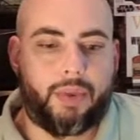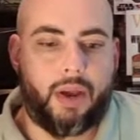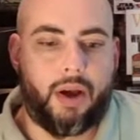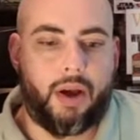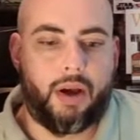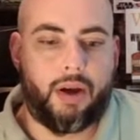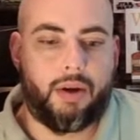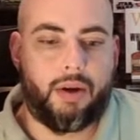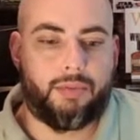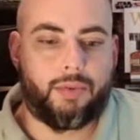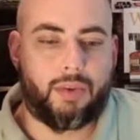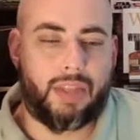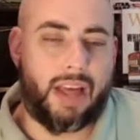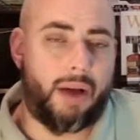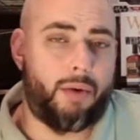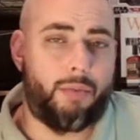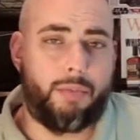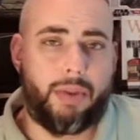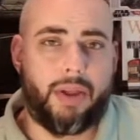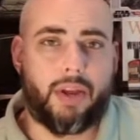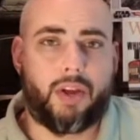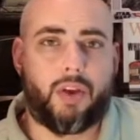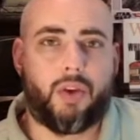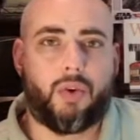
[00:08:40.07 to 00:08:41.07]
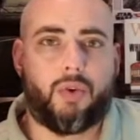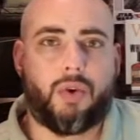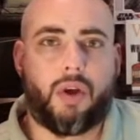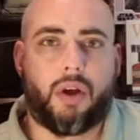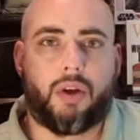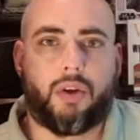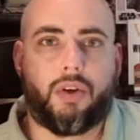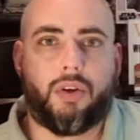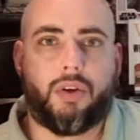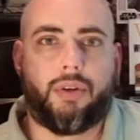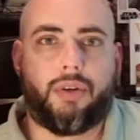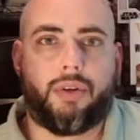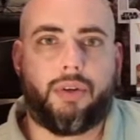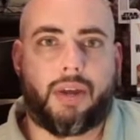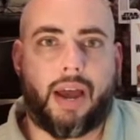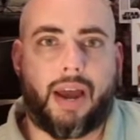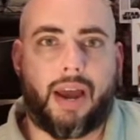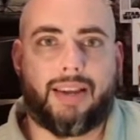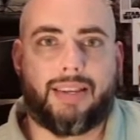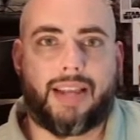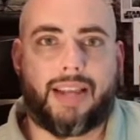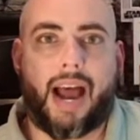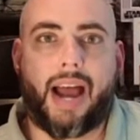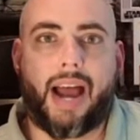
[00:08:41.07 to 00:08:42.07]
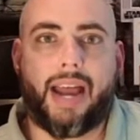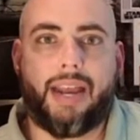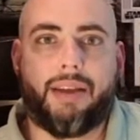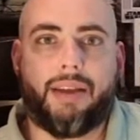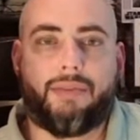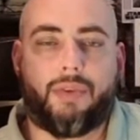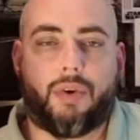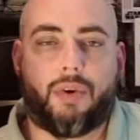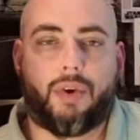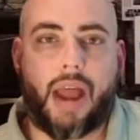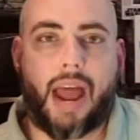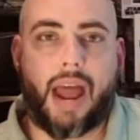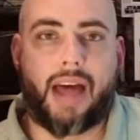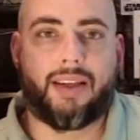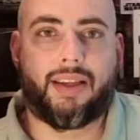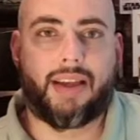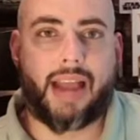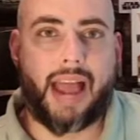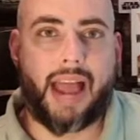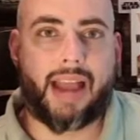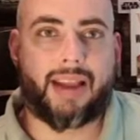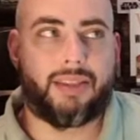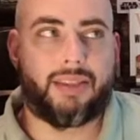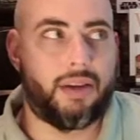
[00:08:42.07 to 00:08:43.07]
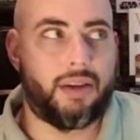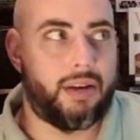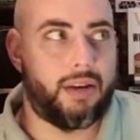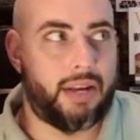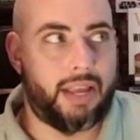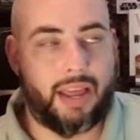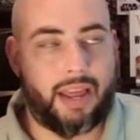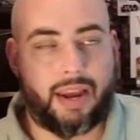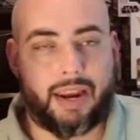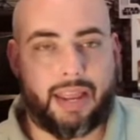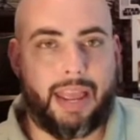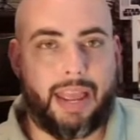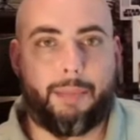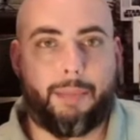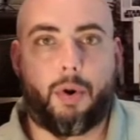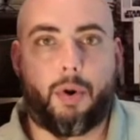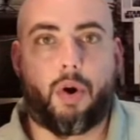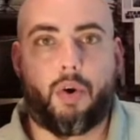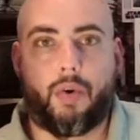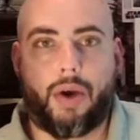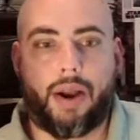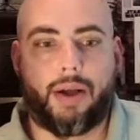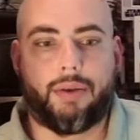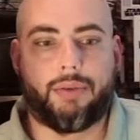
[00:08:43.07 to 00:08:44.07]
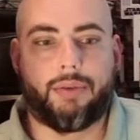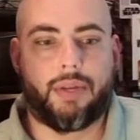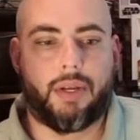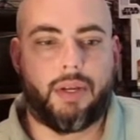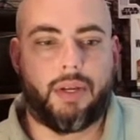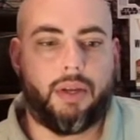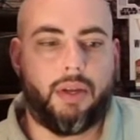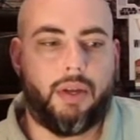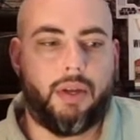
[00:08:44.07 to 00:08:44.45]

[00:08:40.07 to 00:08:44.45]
Um, so that would be a good a good kind of tie in for Ag- Agatha to kind of keep her around.